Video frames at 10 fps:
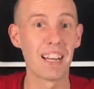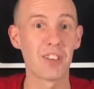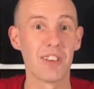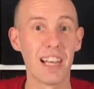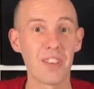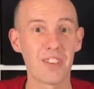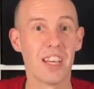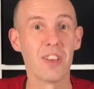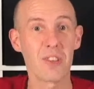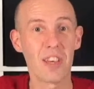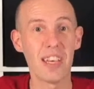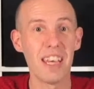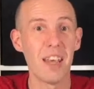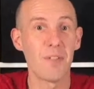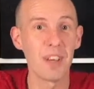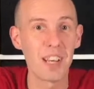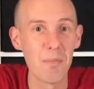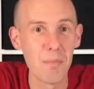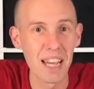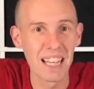So let's see if we can
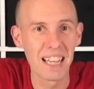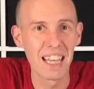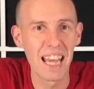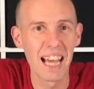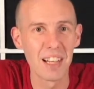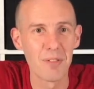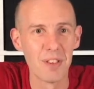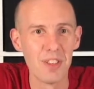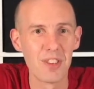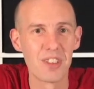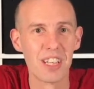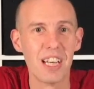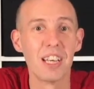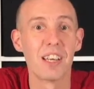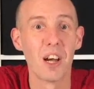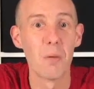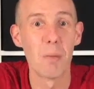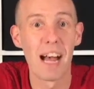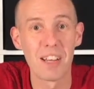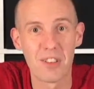make the elephant go
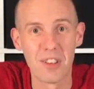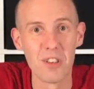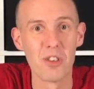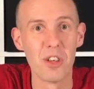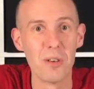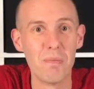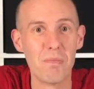back to the zoo.